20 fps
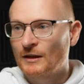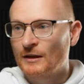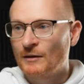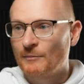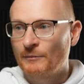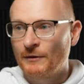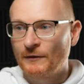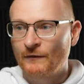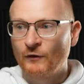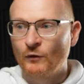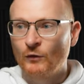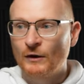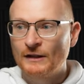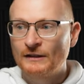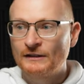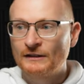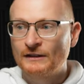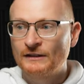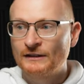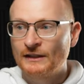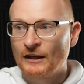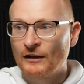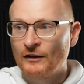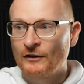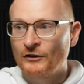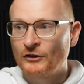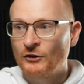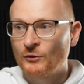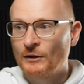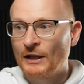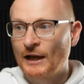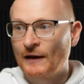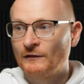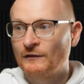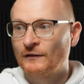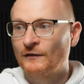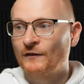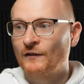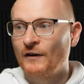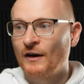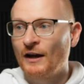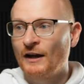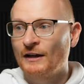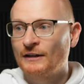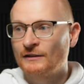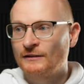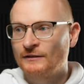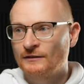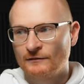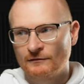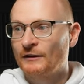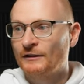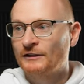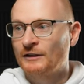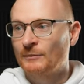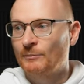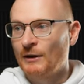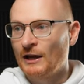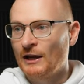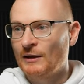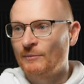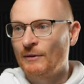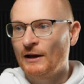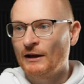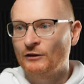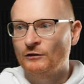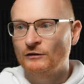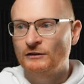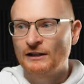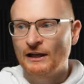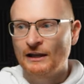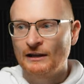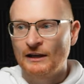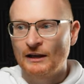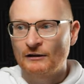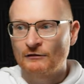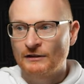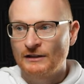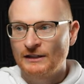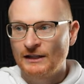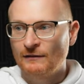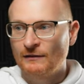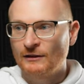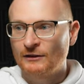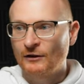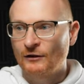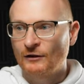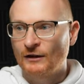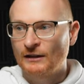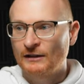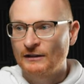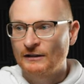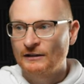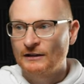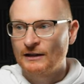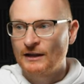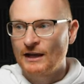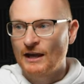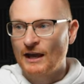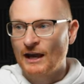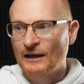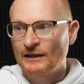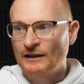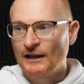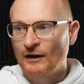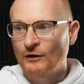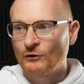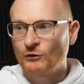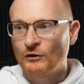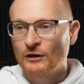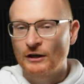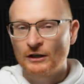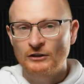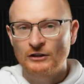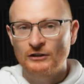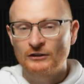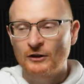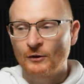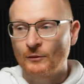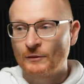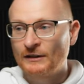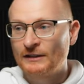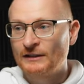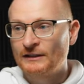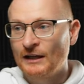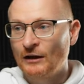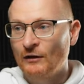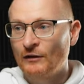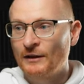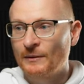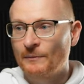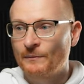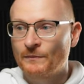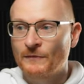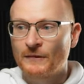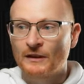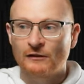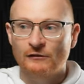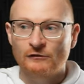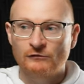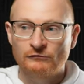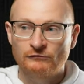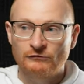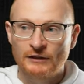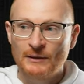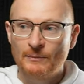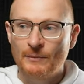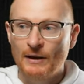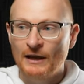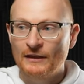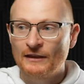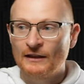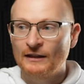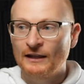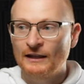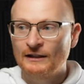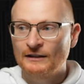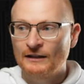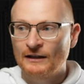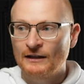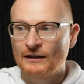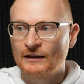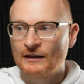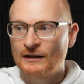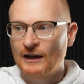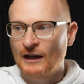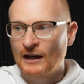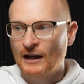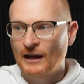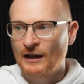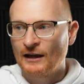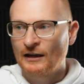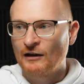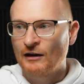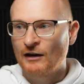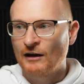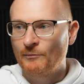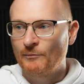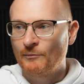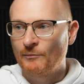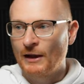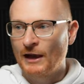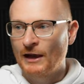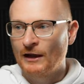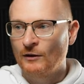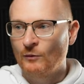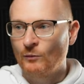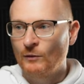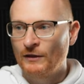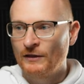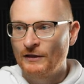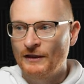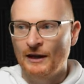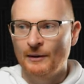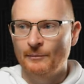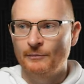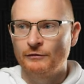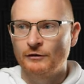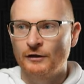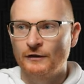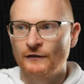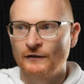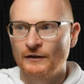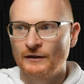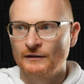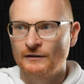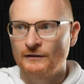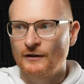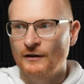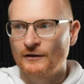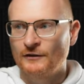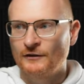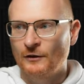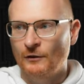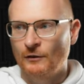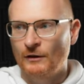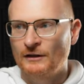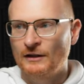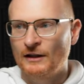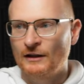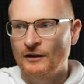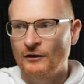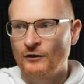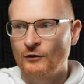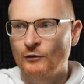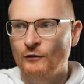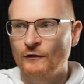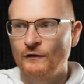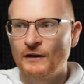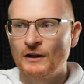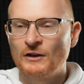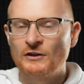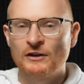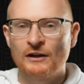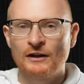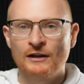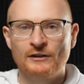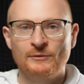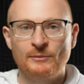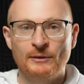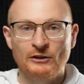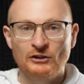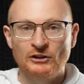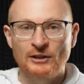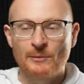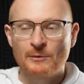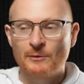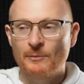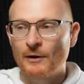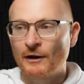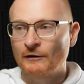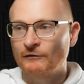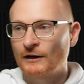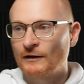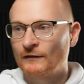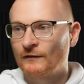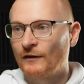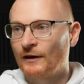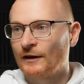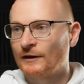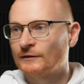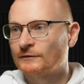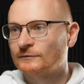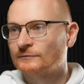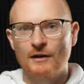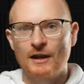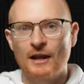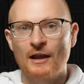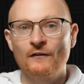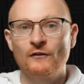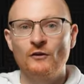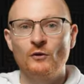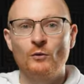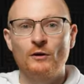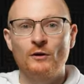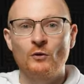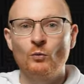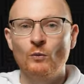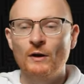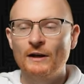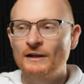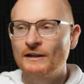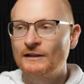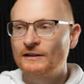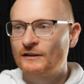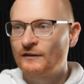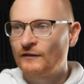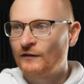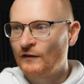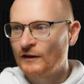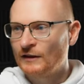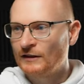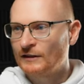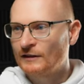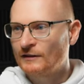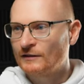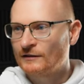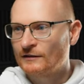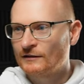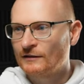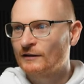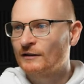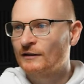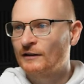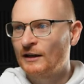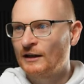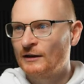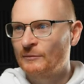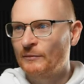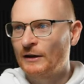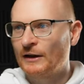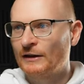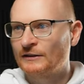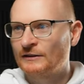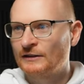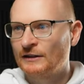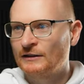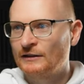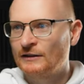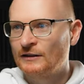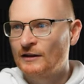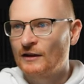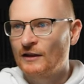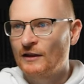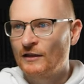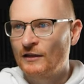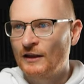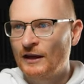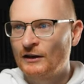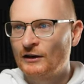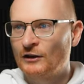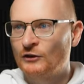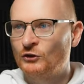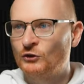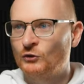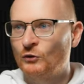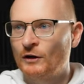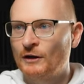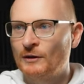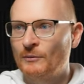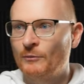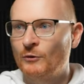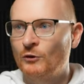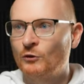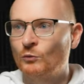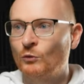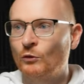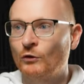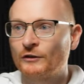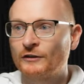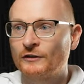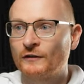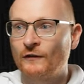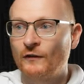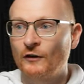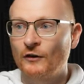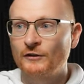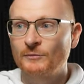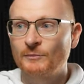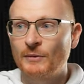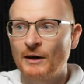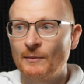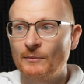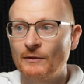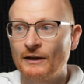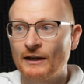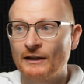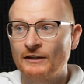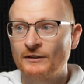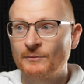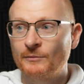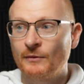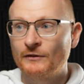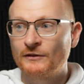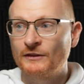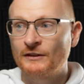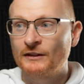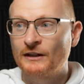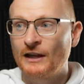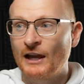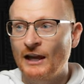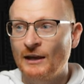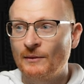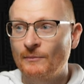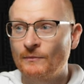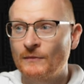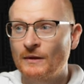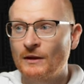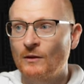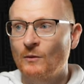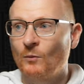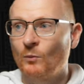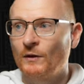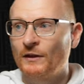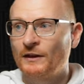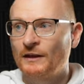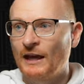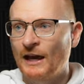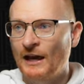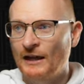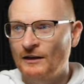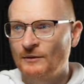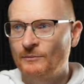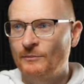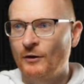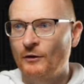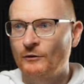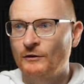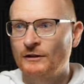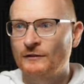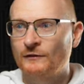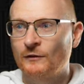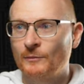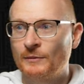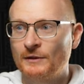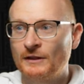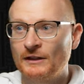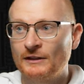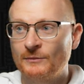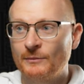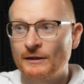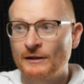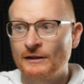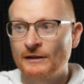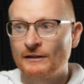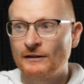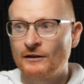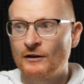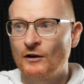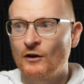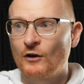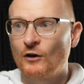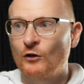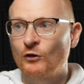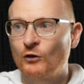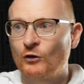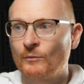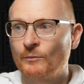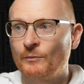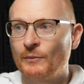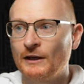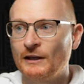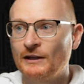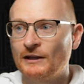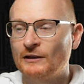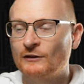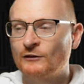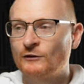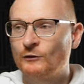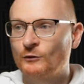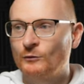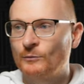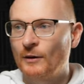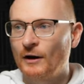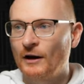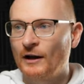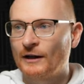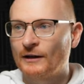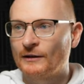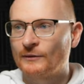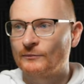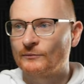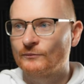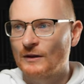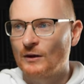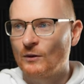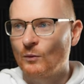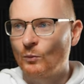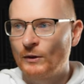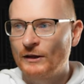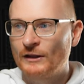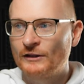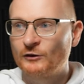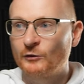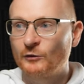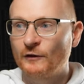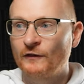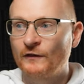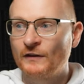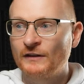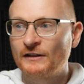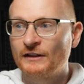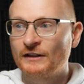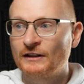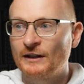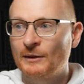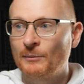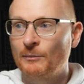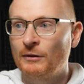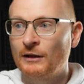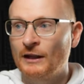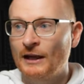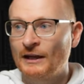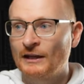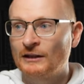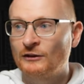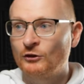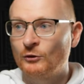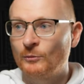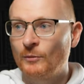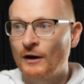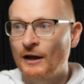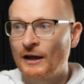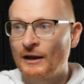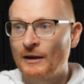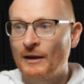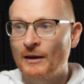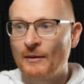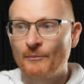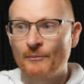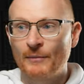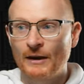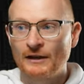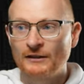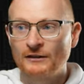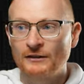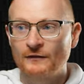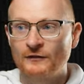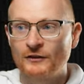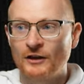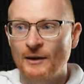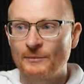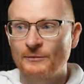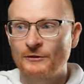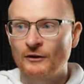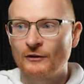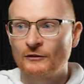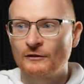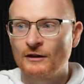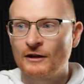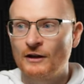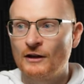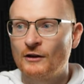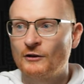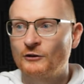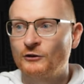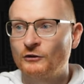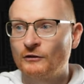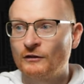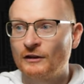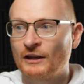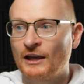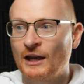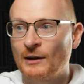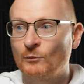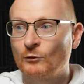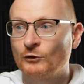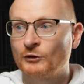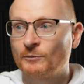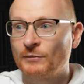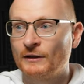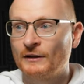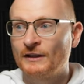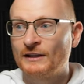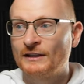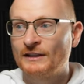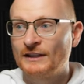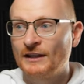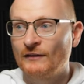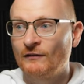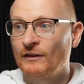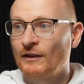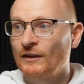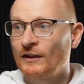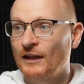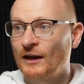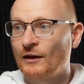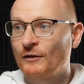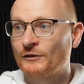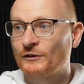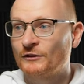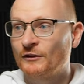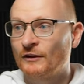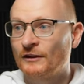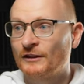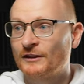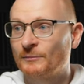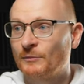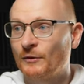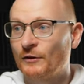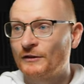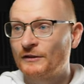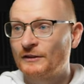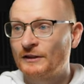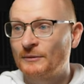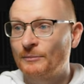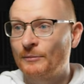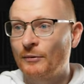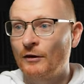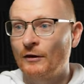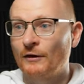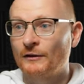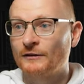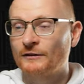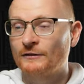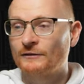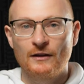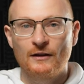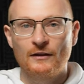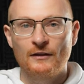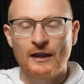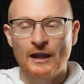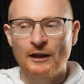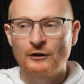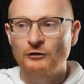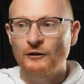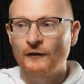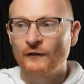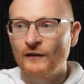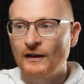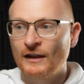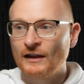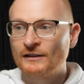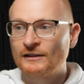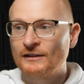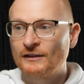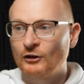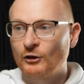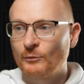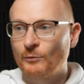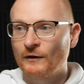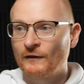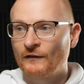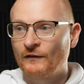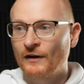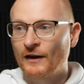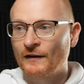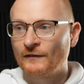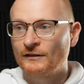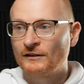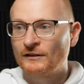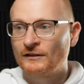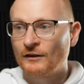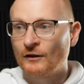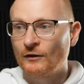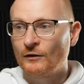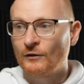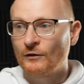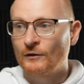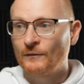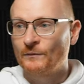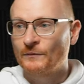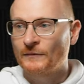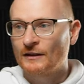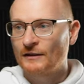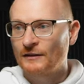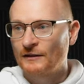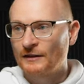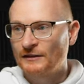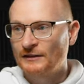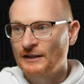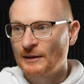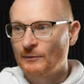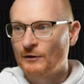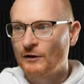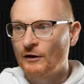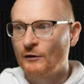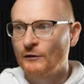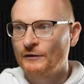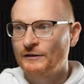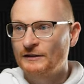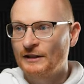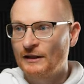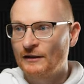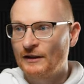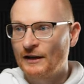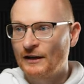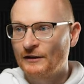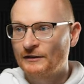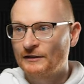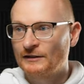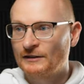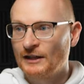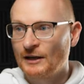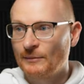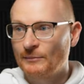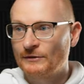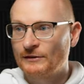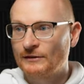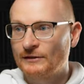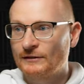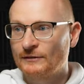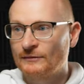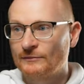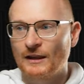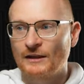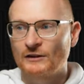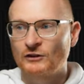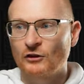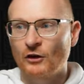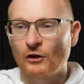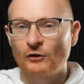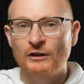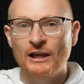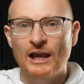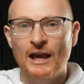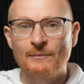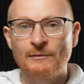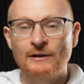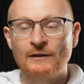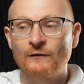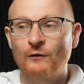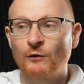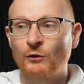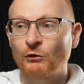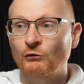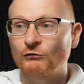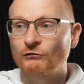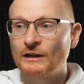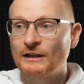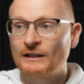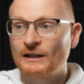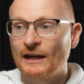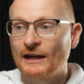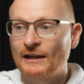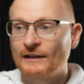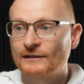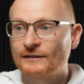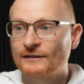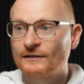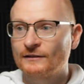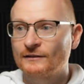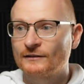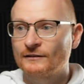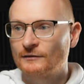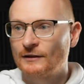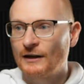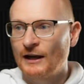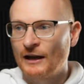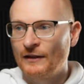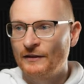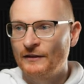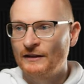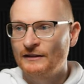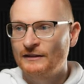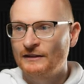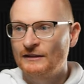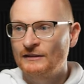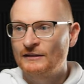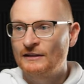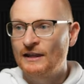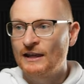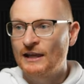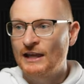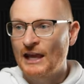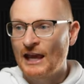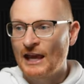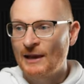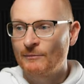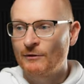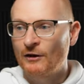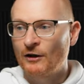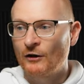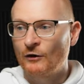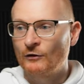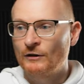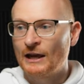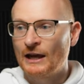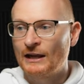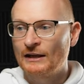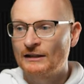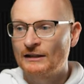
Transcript: Before Instant Sell, you would have to find to pay back your debt and receive the tokens, and now you can just go and sell them, repay the lender, and bank with that profit. So another cool feature has been shipped by RainFi. If you want to witness the fitness, get amongst it, then join Moonwalk's first public and sponsored game with an added bonus for participants who compete in Dubai. Winners who are physically playing in Dubai based off time zone during the game will split the $7,000 sponsored pot. The entry fee is 0.5 sol. The step goals 10,000 steps. It's only happening for three days, and this is the game code and it's